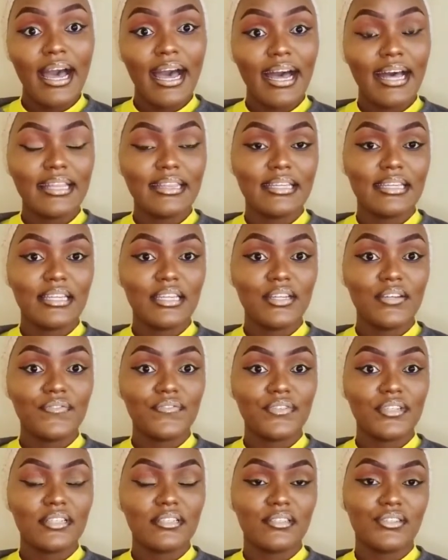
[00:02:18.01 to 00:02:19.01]
and the
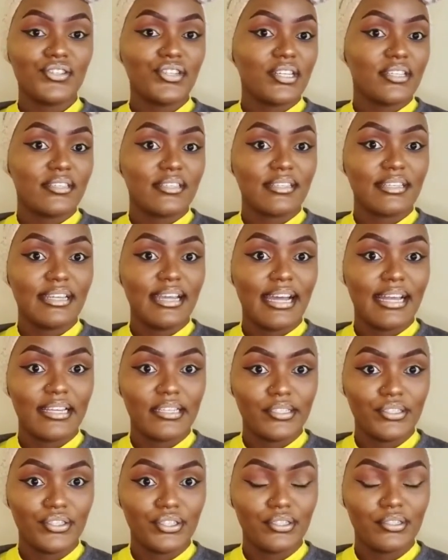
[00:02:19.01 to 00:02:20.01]
gift is just
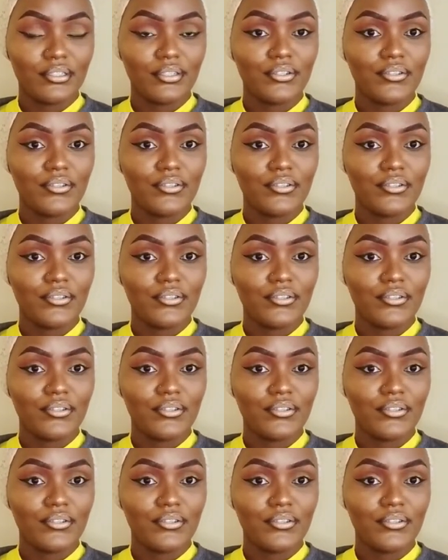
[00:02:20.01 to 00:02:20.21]
garish.